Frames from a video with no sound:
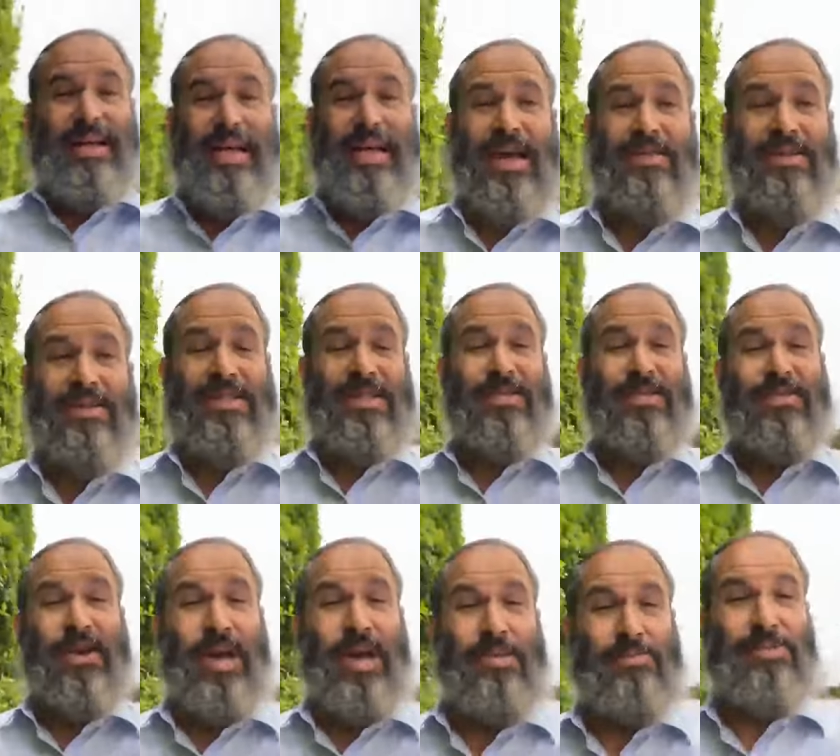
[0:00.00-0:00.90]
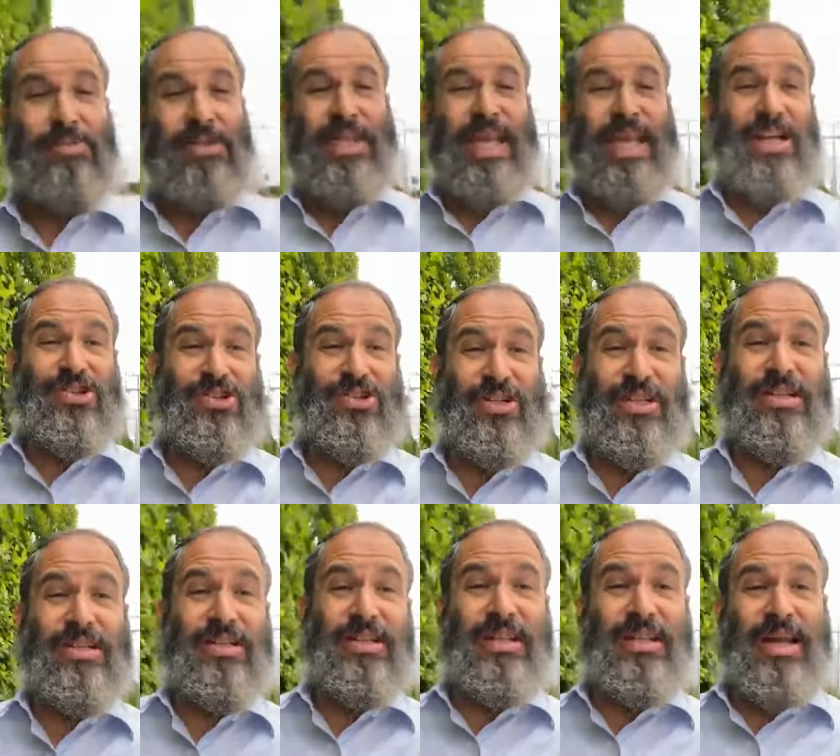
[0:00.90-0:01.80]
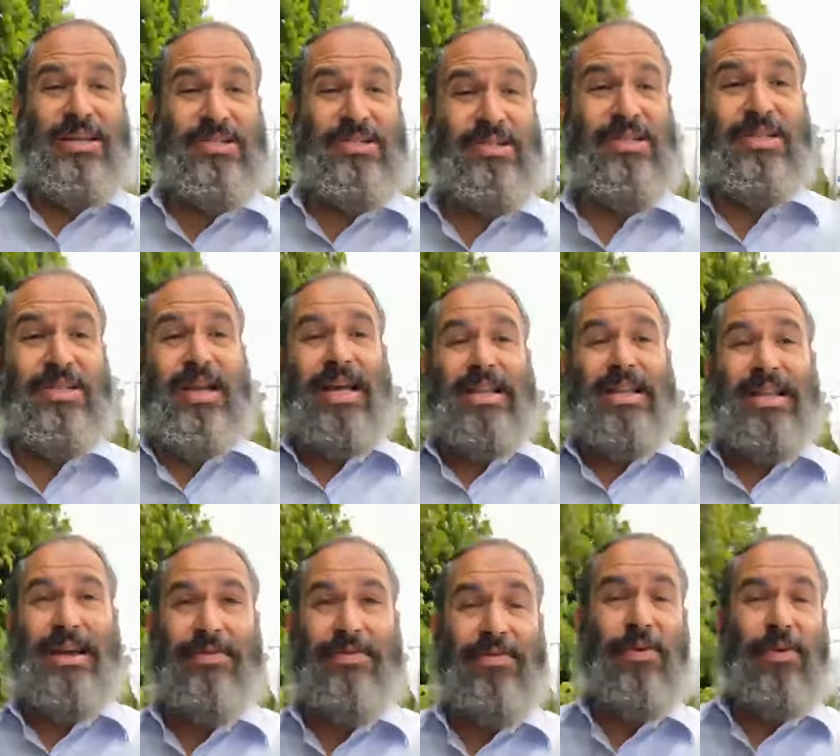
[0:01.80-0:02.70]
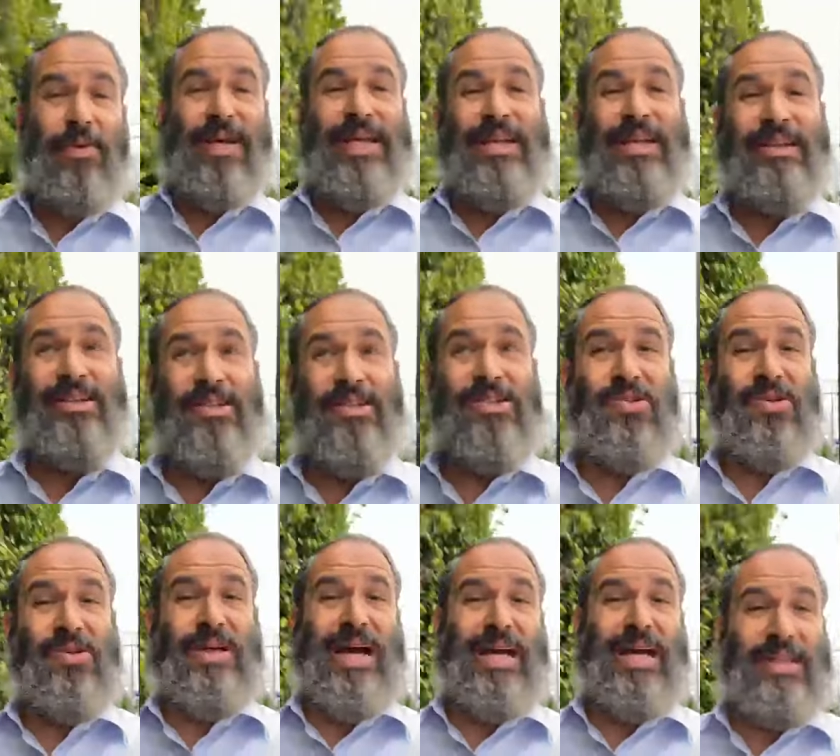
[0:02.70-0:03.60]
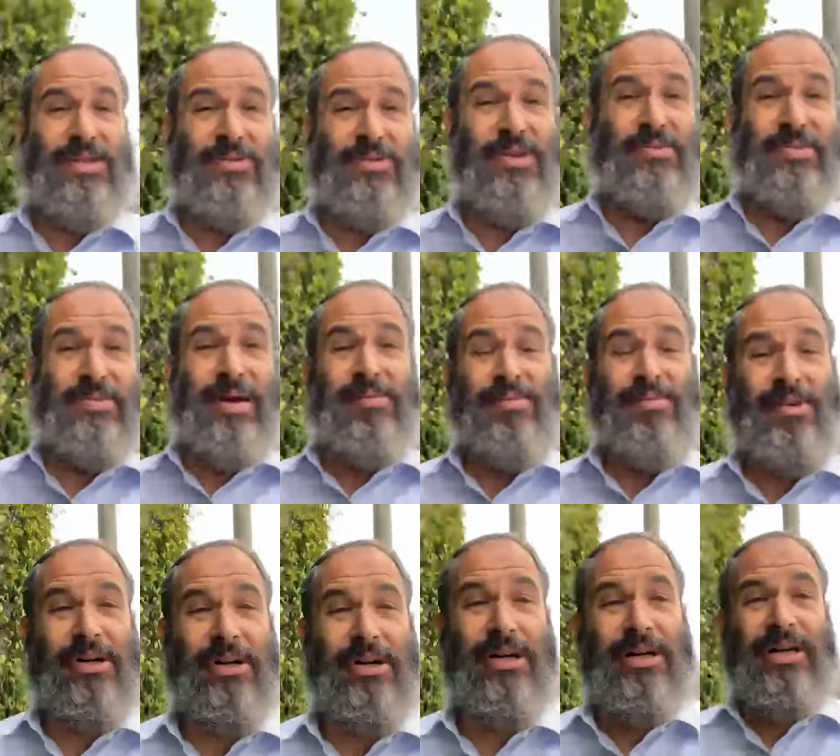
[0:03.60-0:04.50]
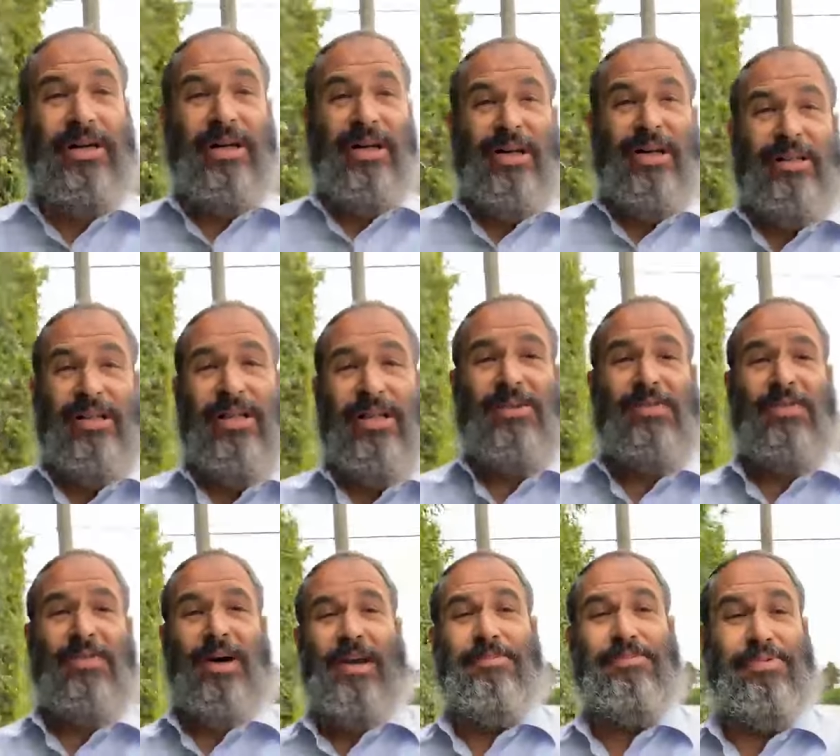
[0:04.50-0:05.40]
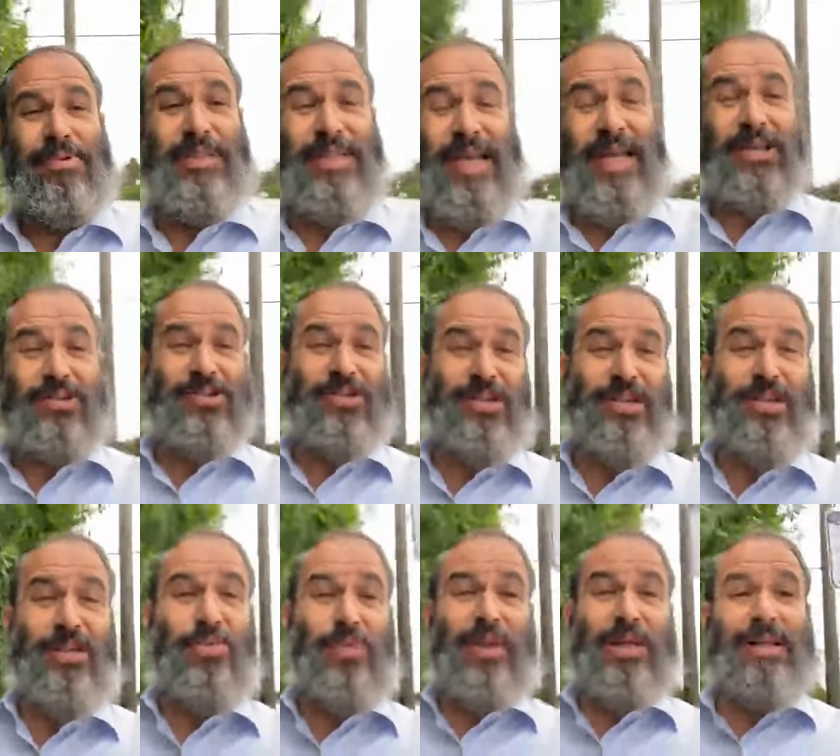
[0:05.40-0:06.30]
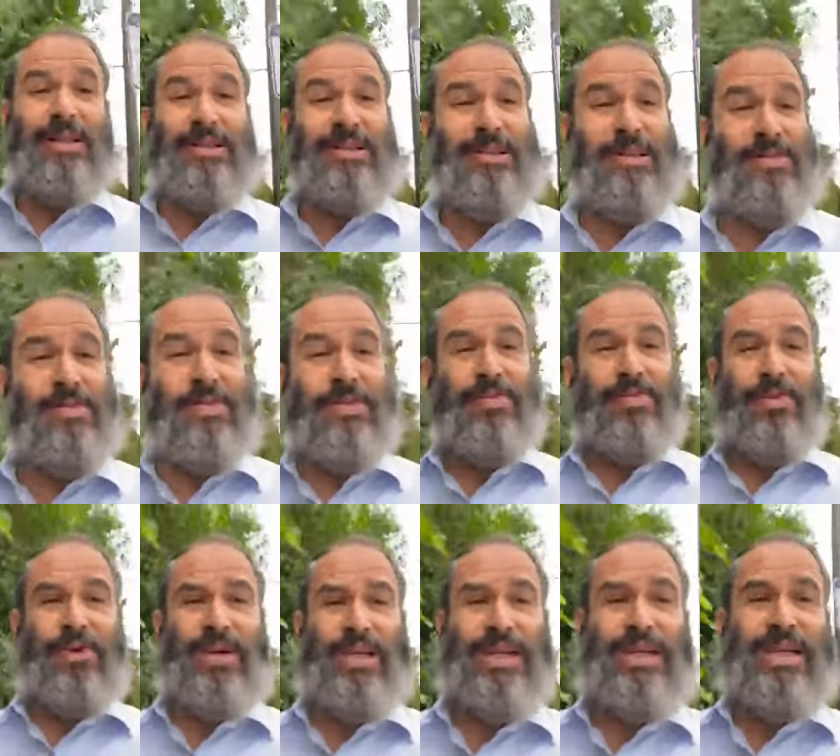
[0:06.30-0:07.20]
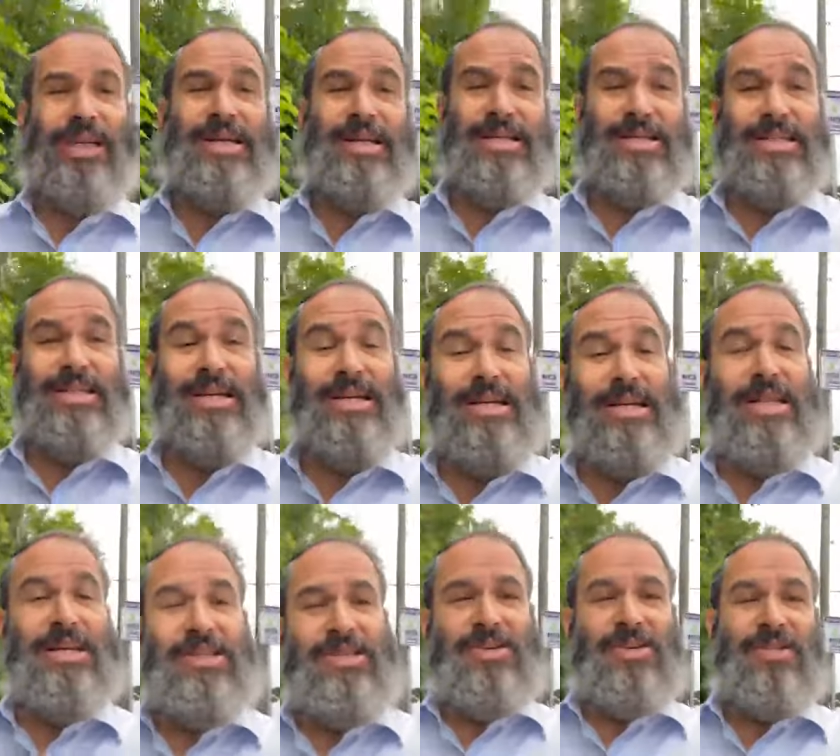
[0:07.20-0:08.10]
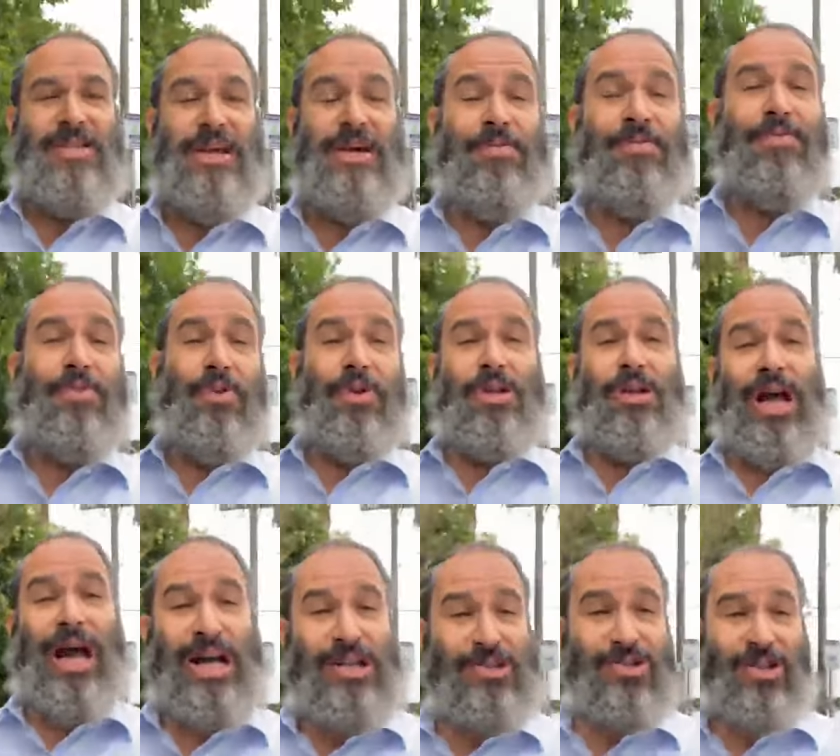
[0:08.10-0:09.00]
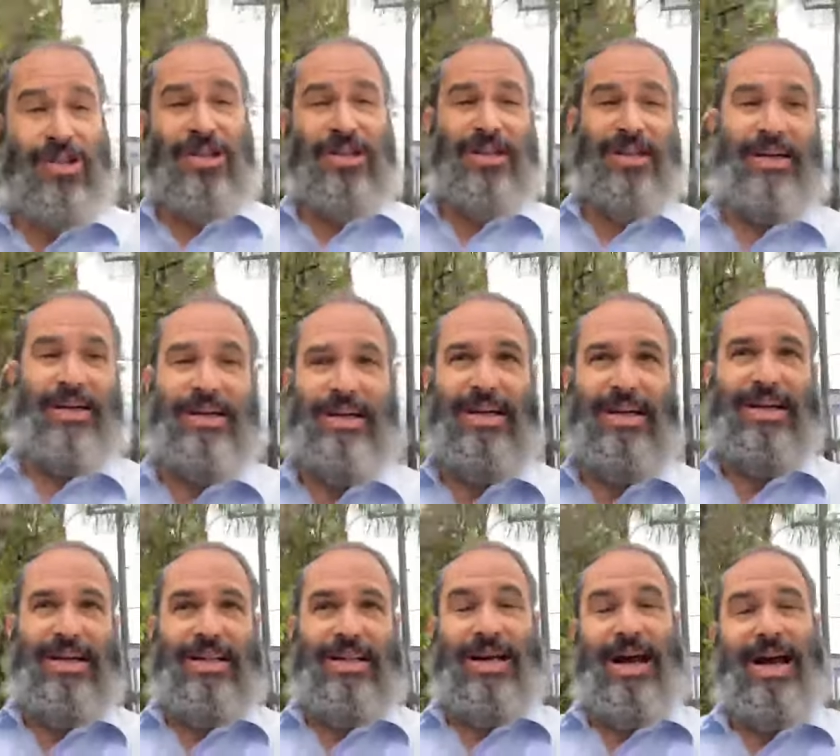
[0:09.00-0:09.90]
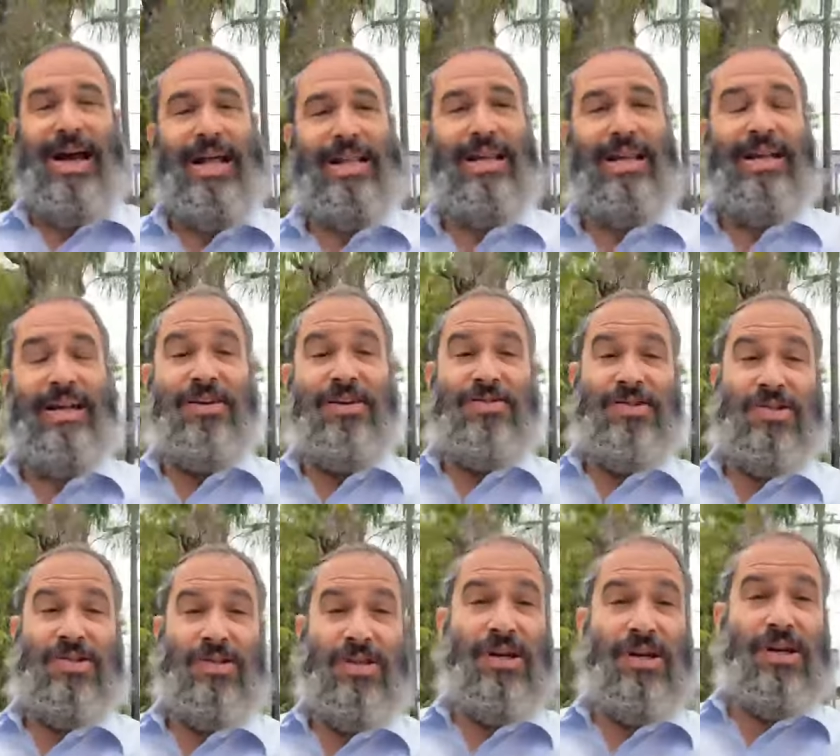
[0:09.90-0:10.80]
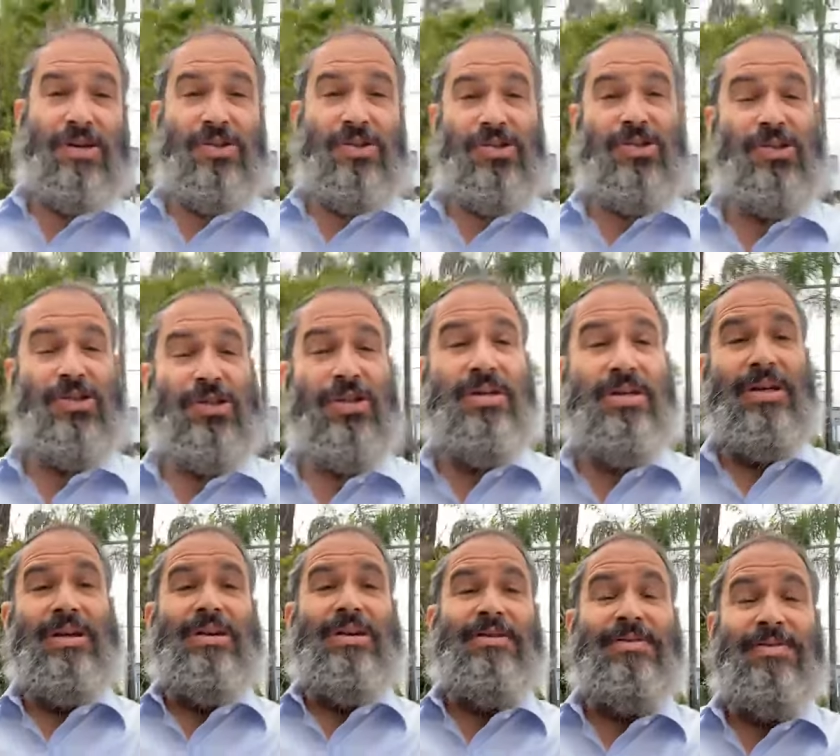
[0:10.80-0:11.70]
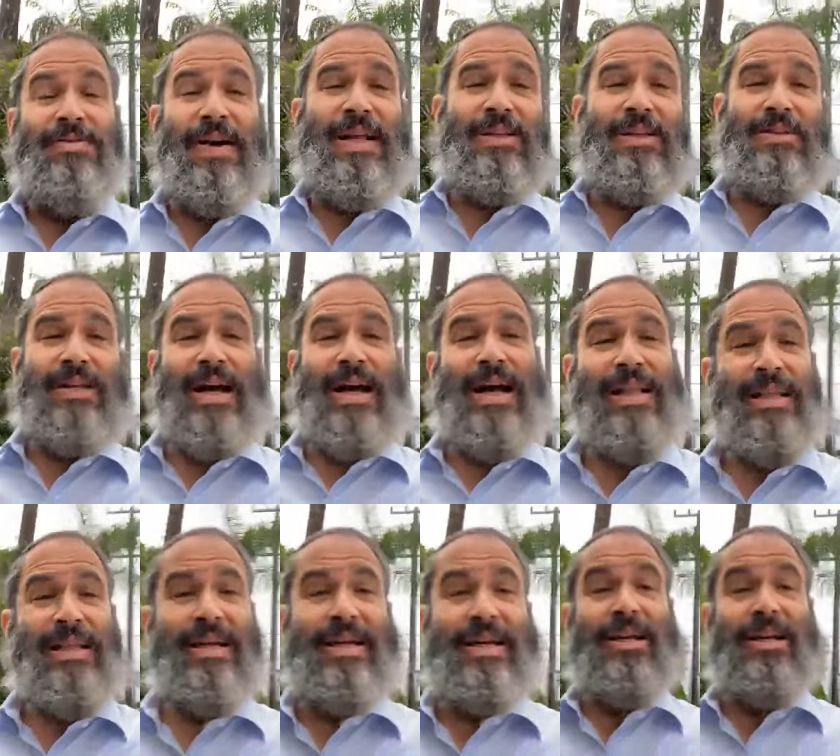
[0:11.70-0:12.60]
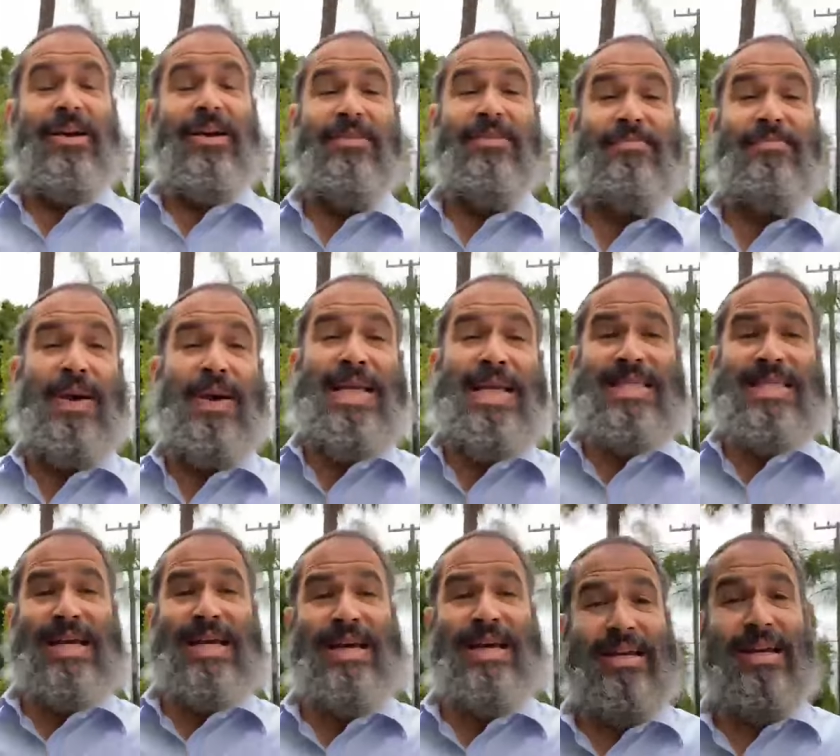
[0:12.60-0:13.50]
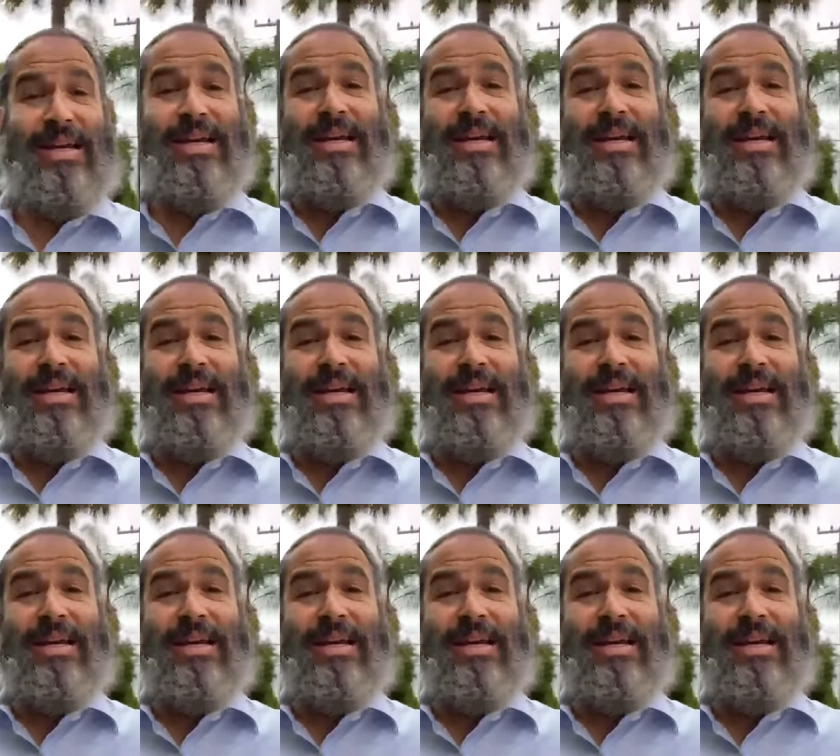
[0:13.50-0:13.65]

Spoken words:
gave us divine protection in the desert, and therefore we eat in the Sukkah to remember the divine protection in the wilderness for 40 years. So therefore, logically, the holiday of Sukkot should follow the holiday of Pesach.